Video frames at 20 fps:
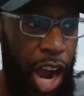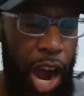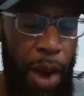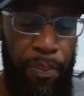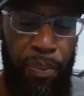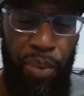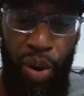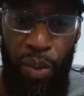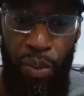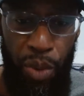
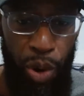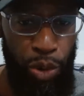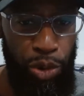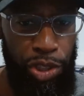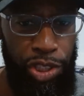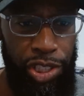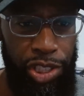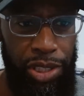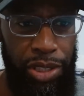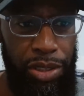
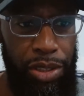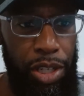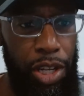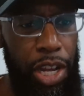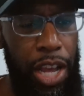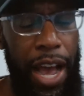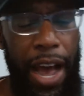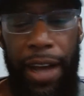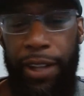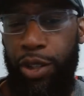promotion.
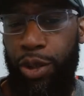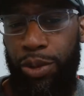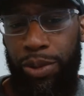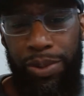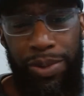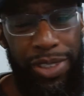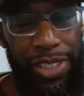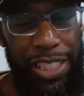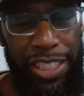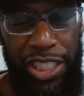I don't
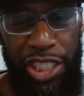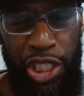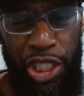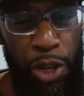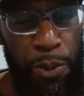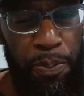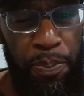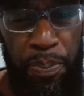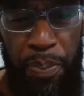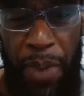
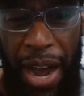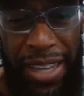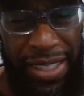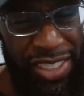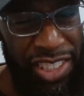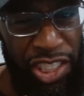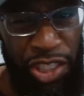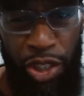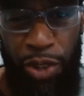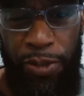share. I
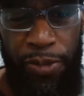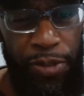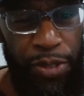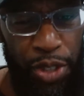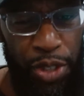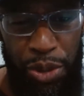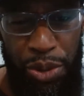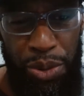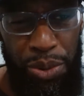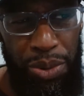shared a
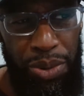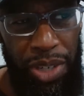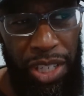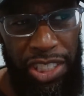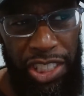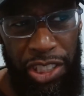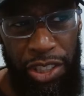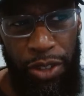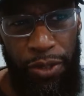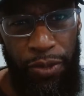few
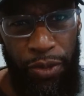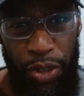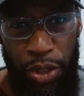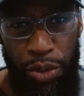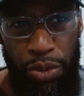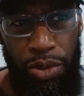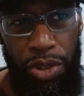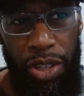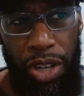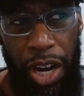
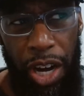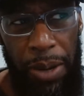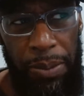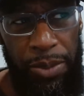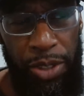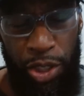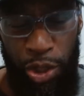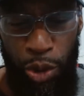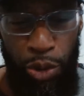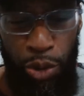
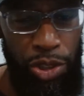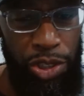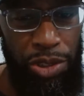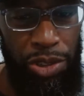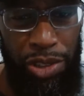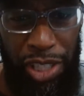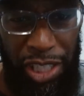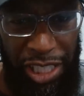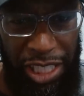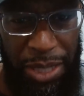social
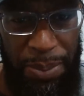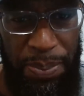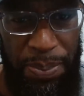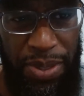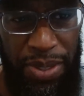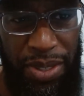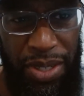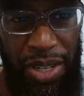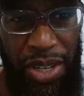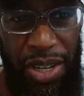
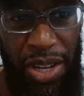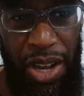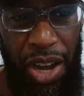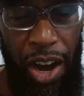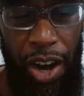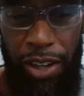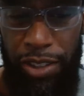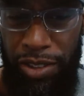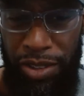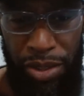clips
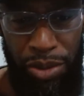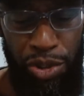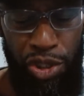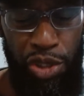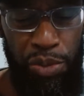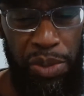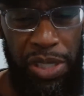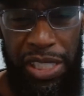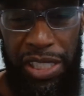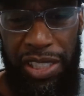on
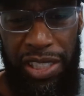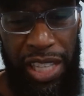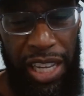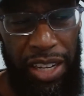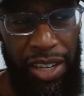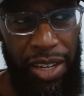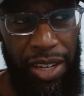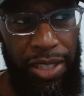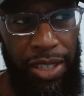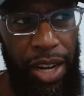social media,
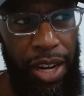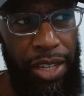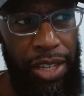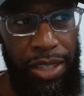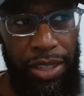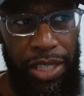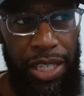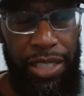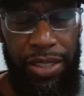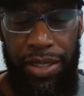like on
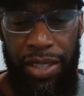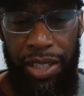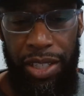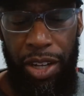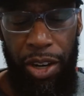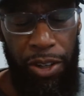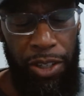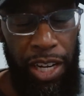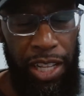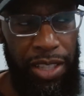LinkedIn,
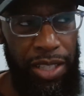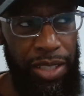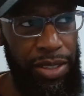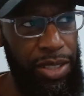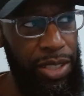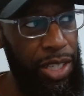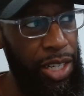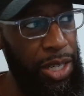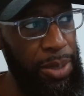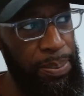or not
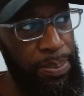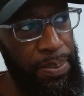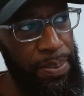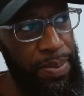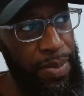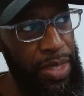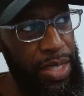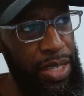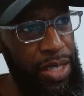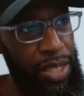LinkedIn,
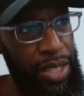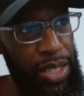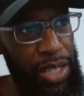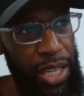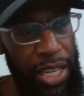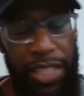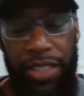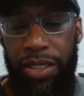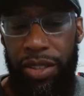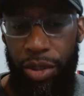
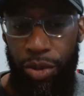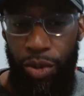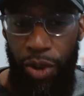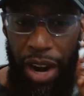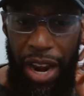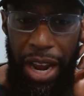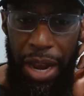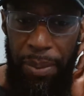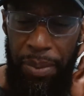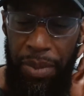
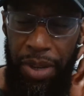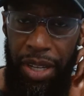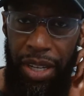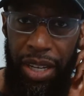Instagram.